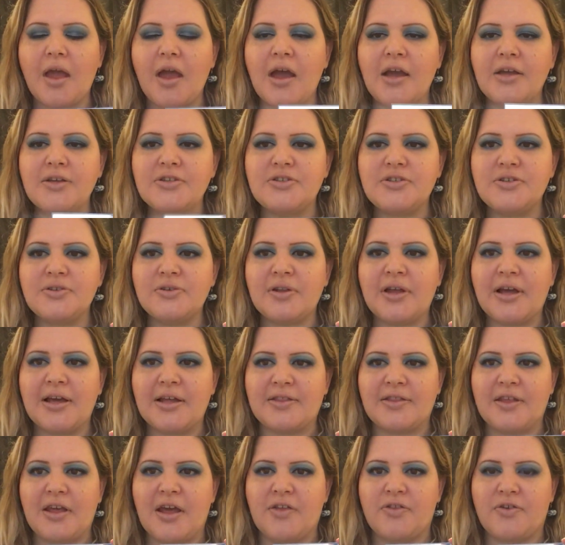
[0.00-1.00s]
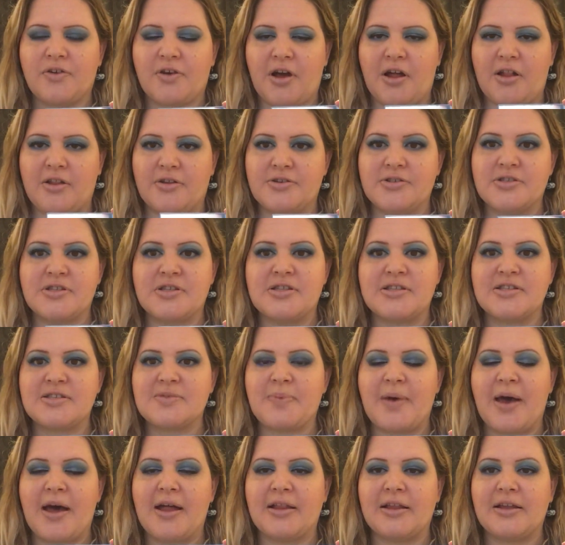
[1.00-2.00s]
I do like the other colors in this
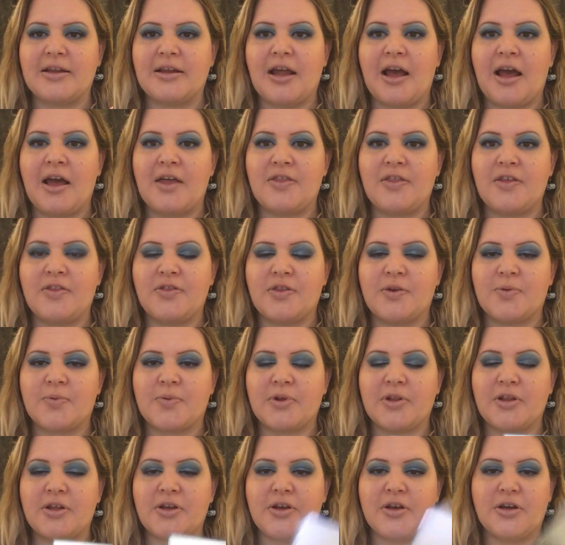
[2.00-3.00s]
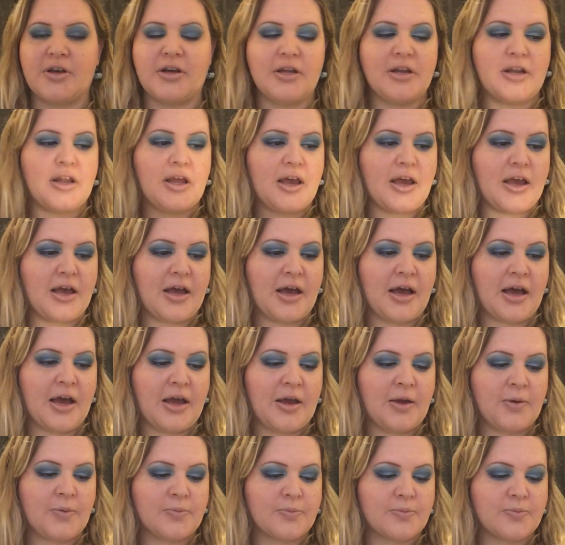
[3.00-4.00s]
palette. I think they're really good.
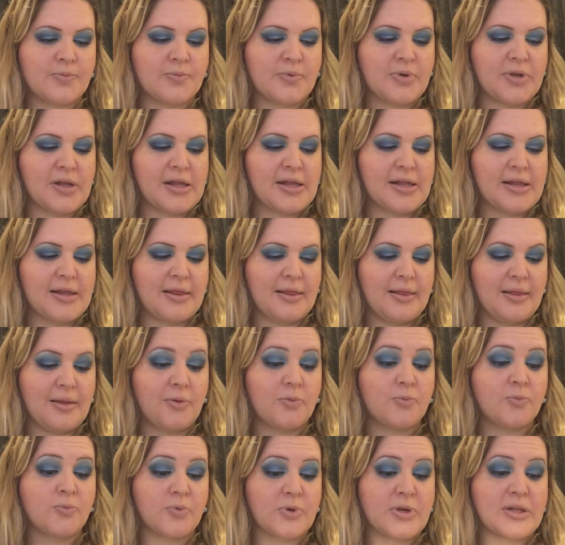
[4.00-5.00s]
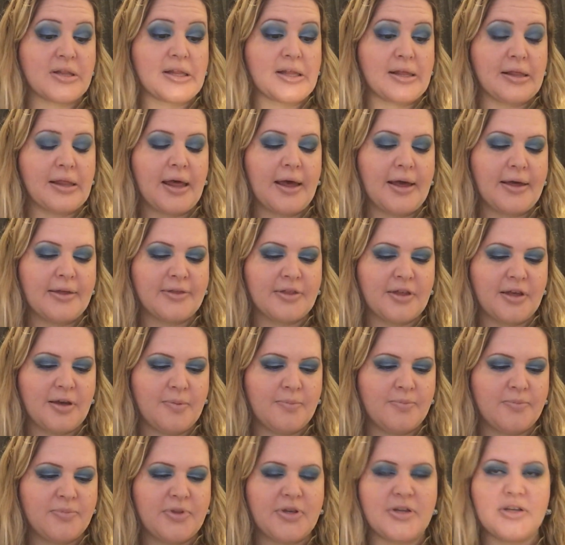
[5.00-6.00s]
I really, really like
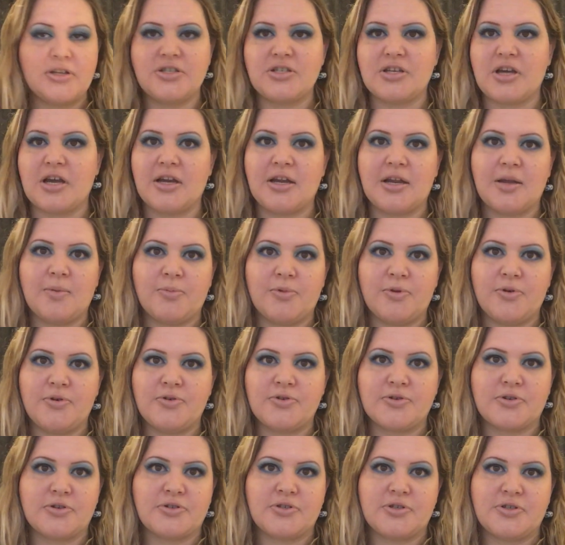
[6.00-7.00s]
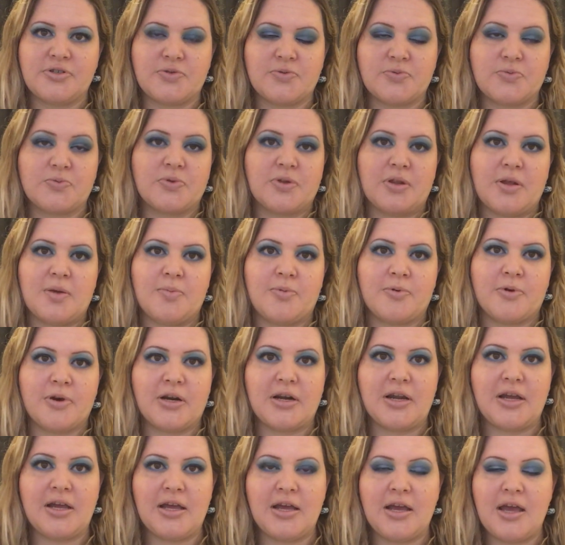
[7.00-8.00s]
them. The shiny blues are just really
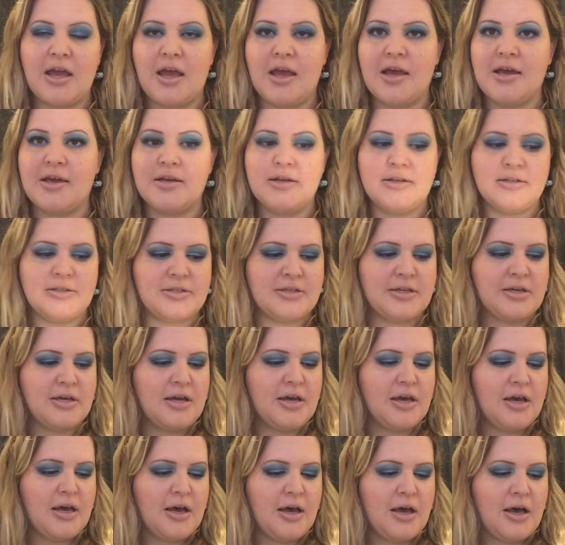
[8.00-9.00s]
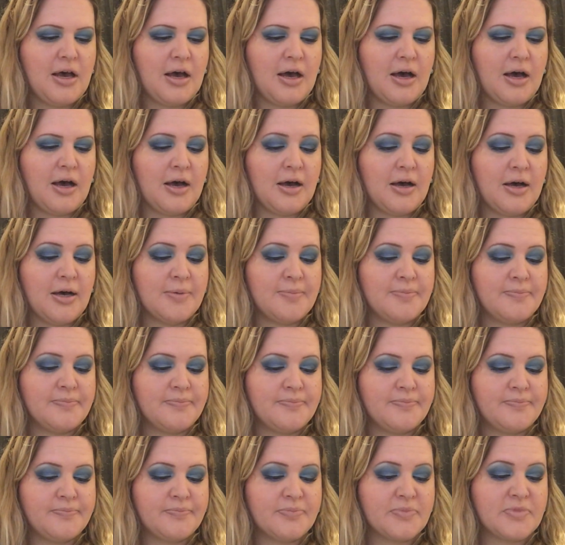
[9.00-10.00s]
pretty, and
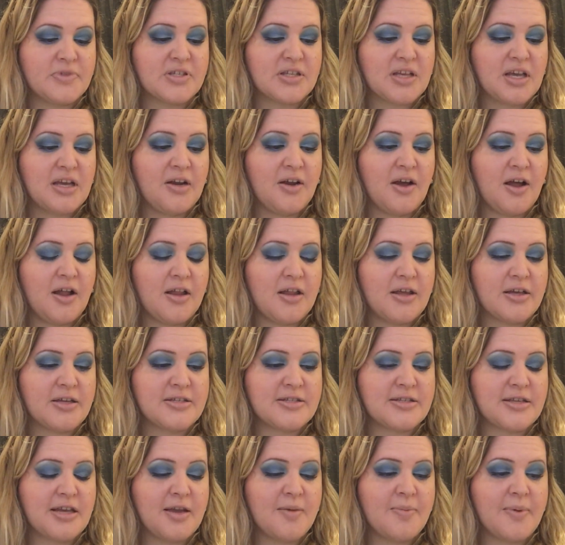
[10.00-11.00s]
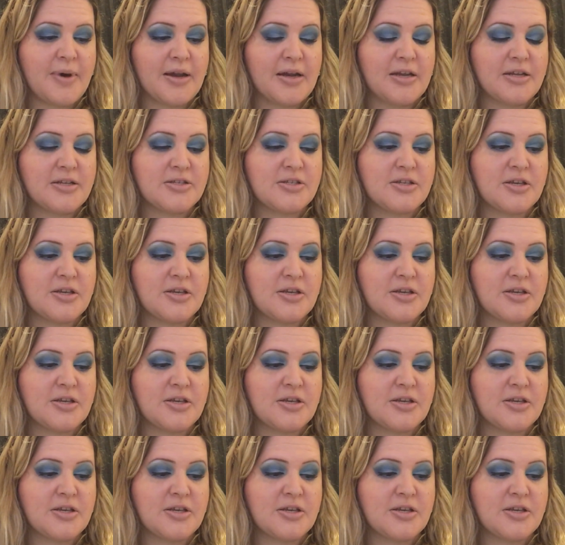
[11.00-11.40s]
that's kind of all I can say about it.